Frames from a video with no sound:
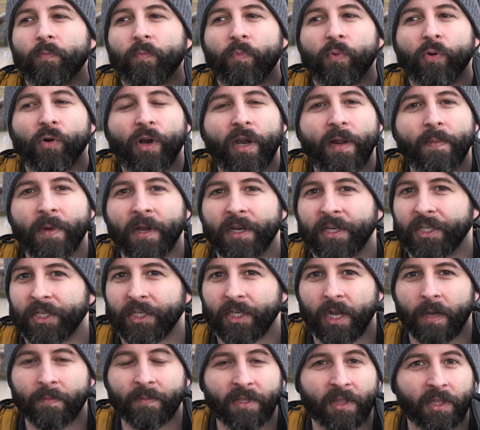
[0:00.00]
pretty much
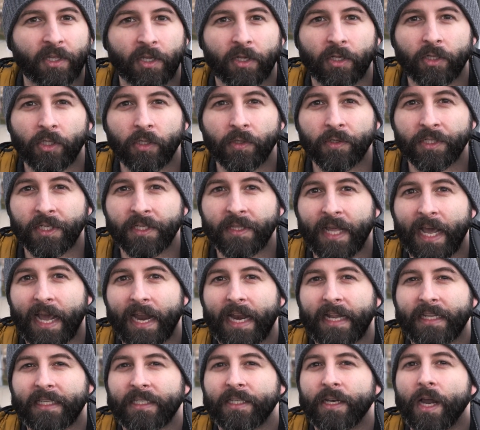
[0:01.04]
come to the conclusion that
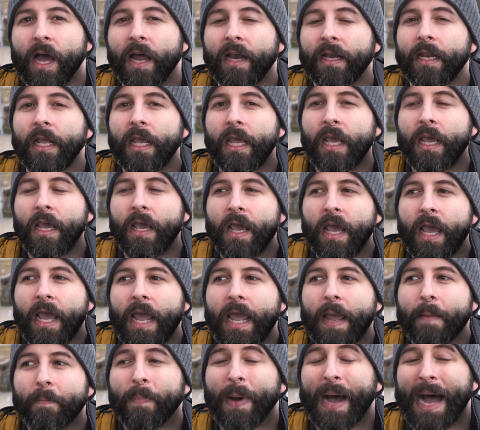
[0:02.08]
it's not
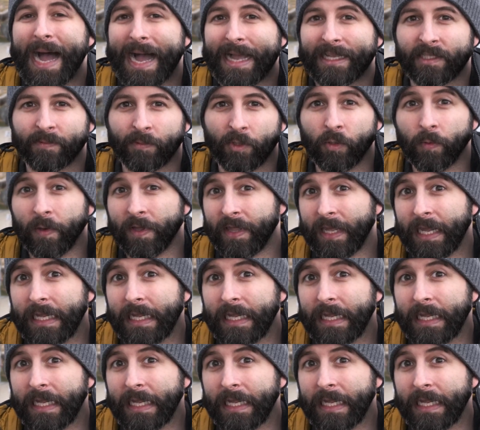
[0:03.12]
possible with